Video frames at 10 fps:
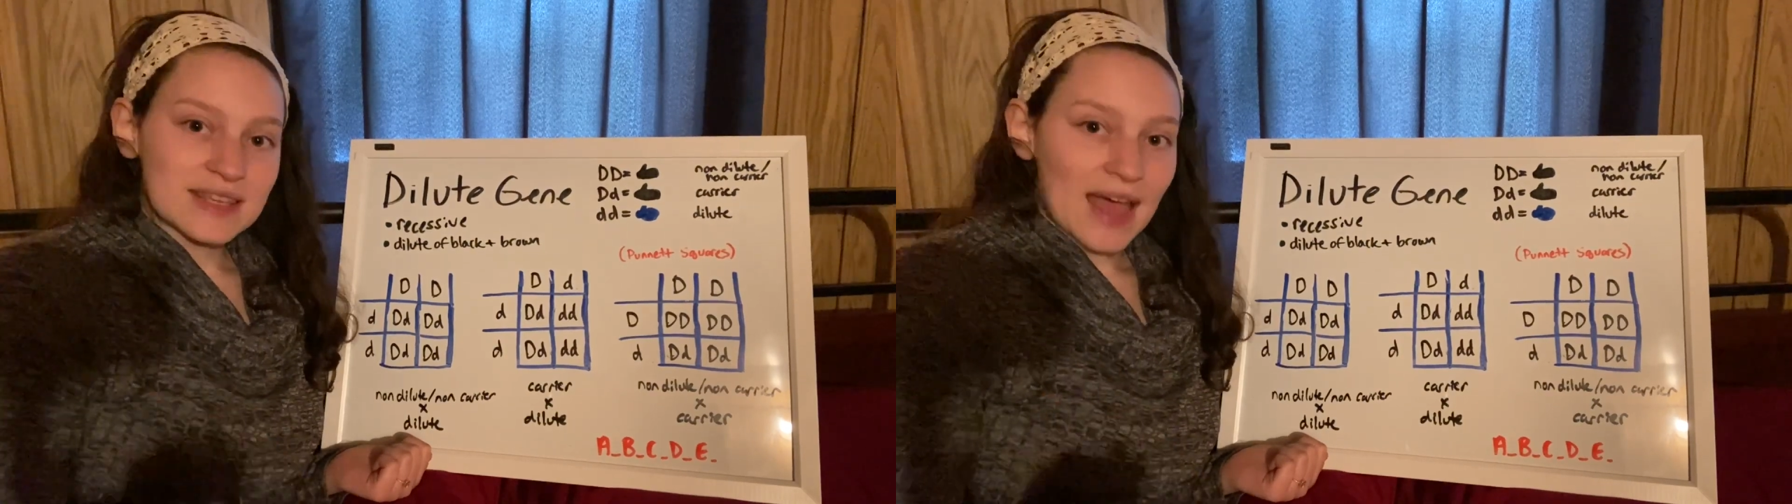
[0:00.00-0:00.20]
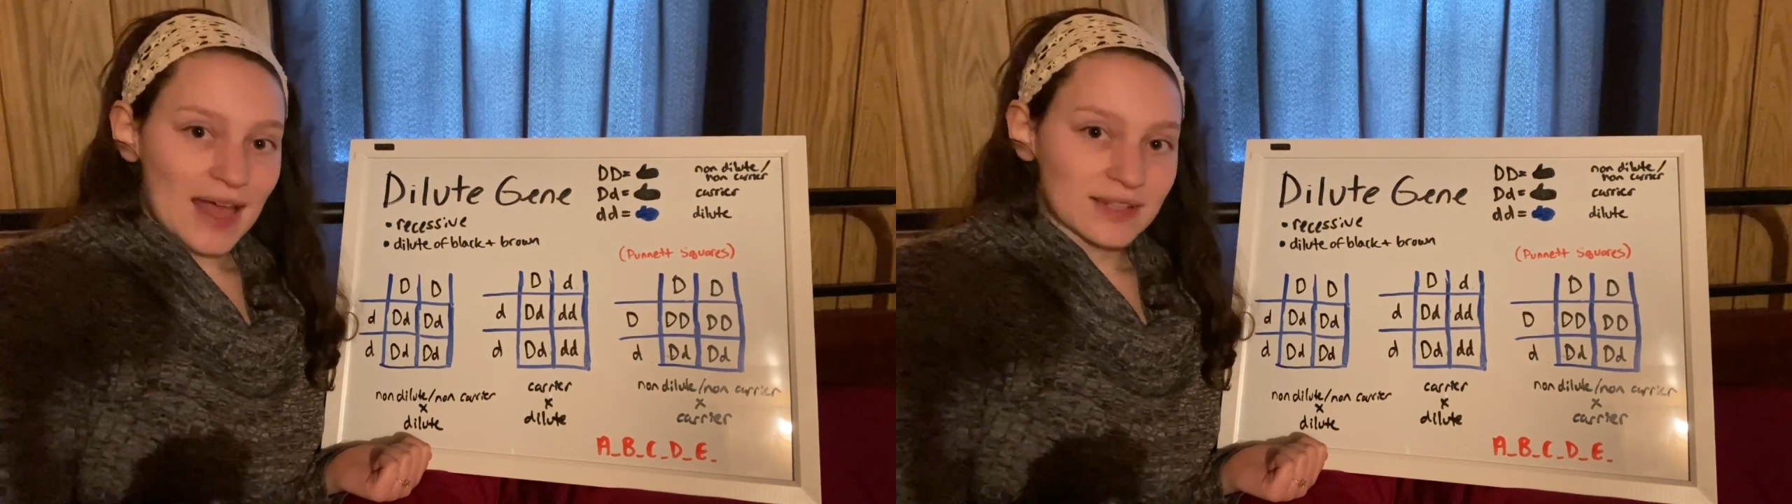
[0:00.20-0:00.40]

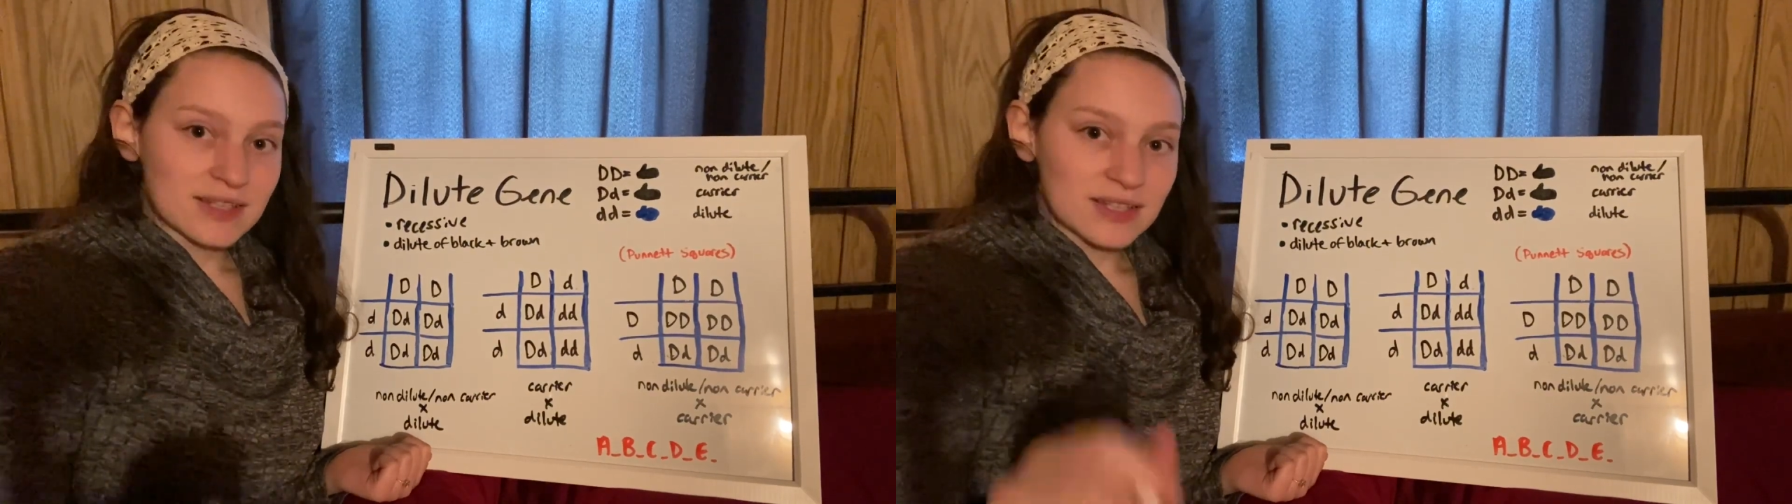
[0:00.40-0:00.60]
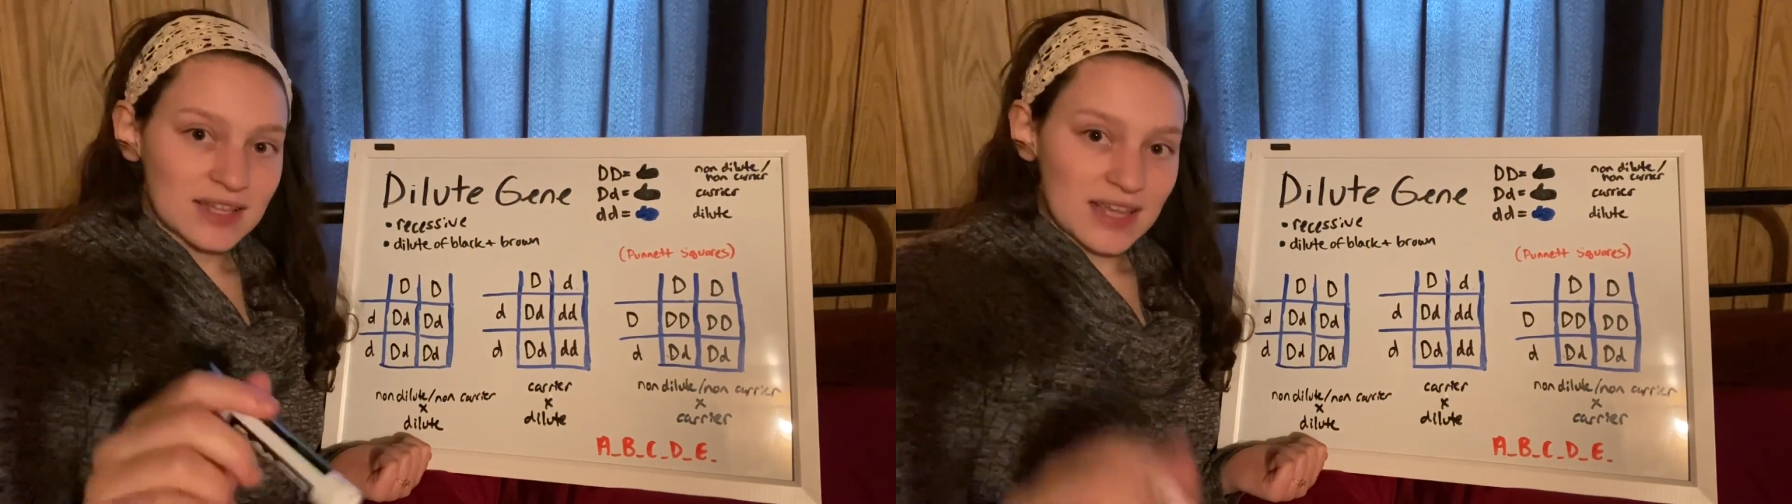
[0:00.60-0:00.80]

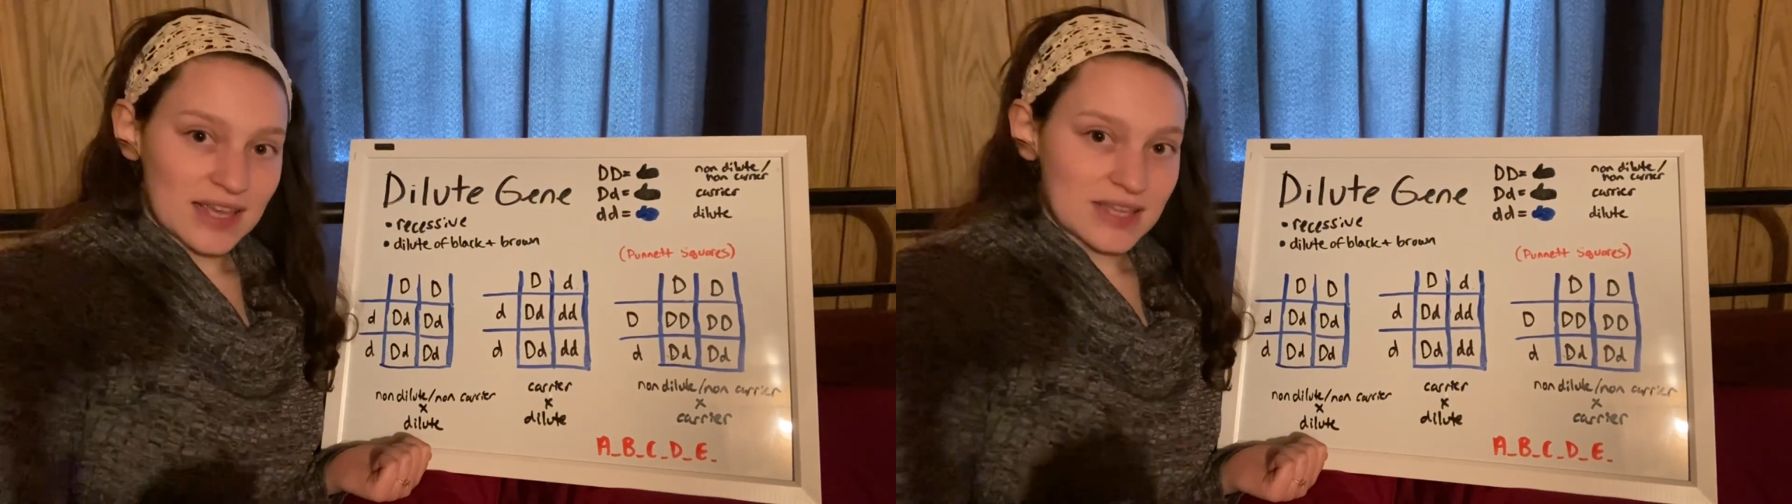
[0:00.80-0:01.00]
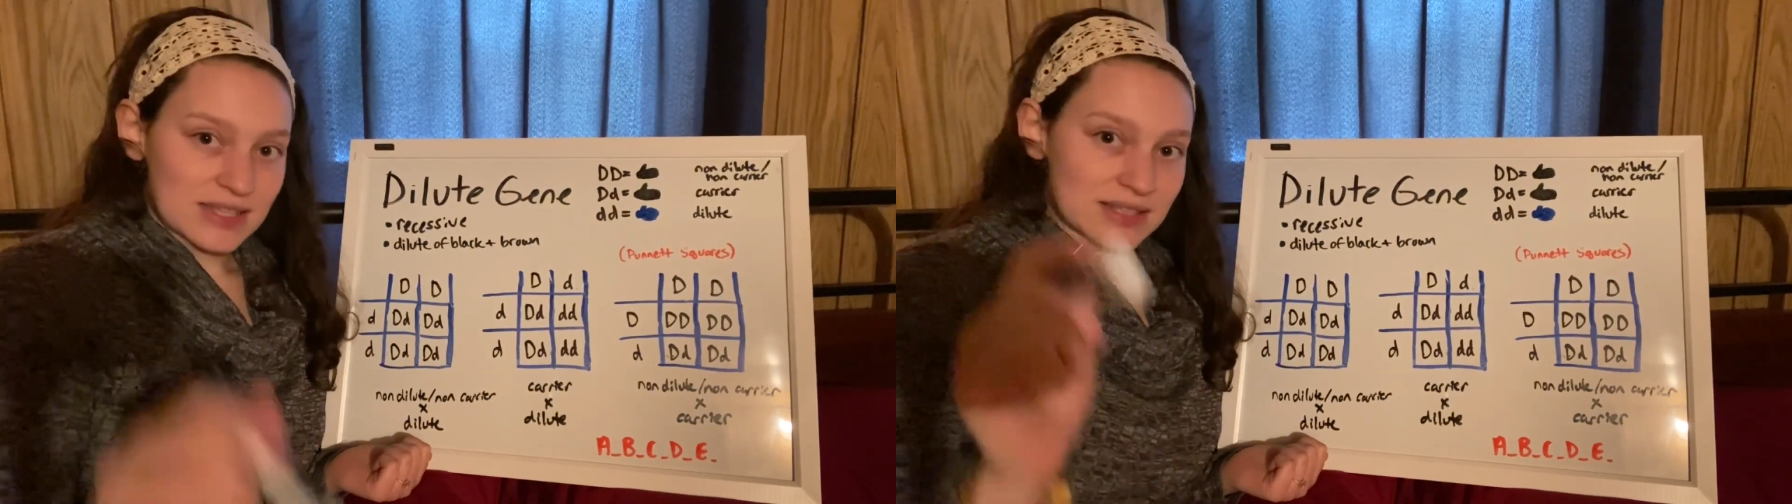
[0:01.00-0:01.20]
get
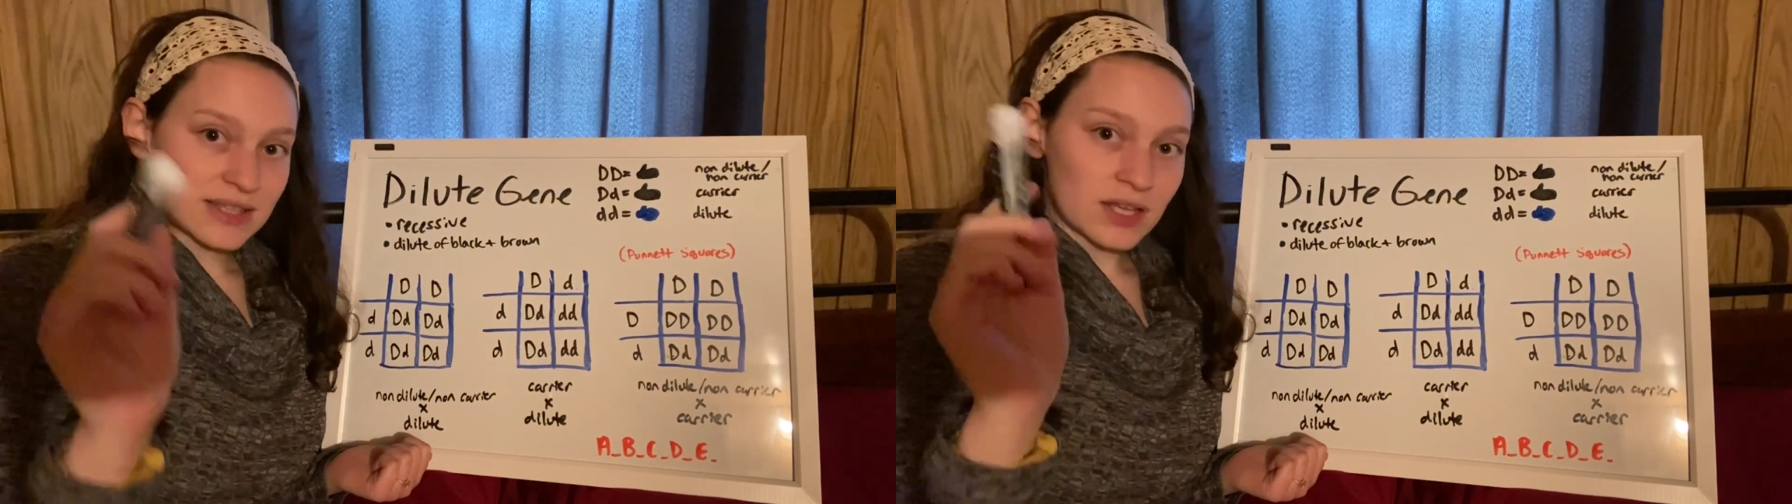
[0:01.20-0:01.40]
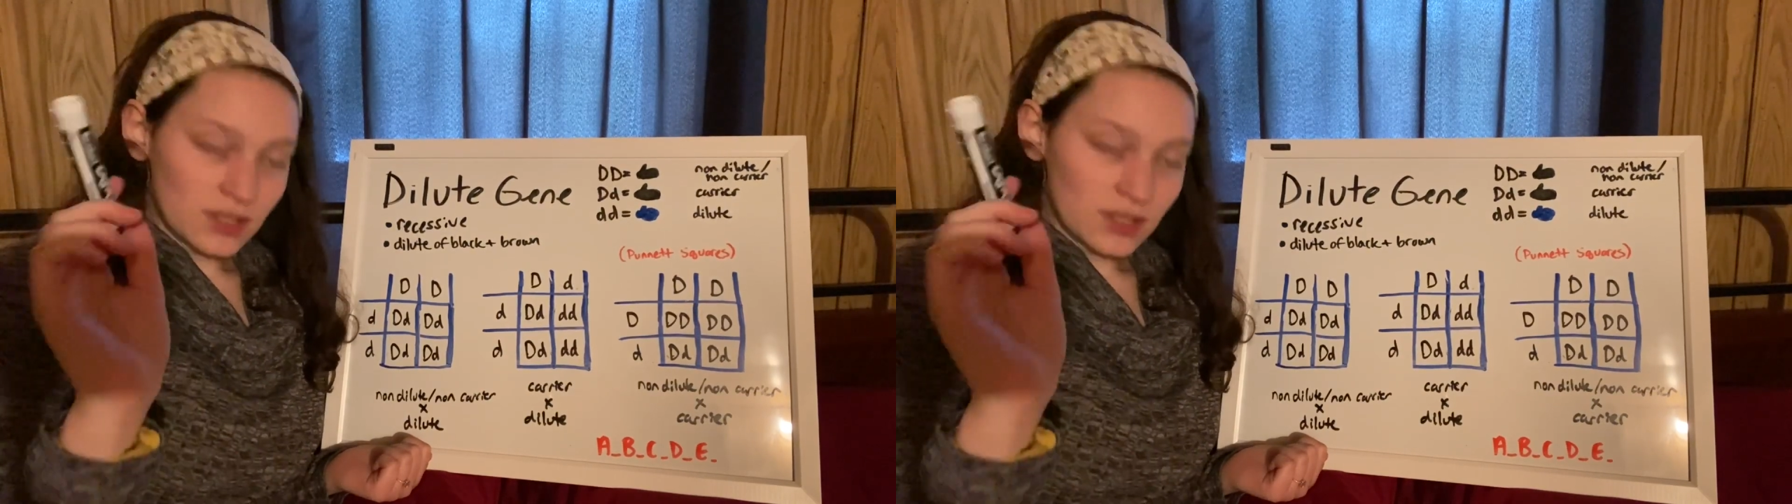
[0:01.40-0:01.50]
is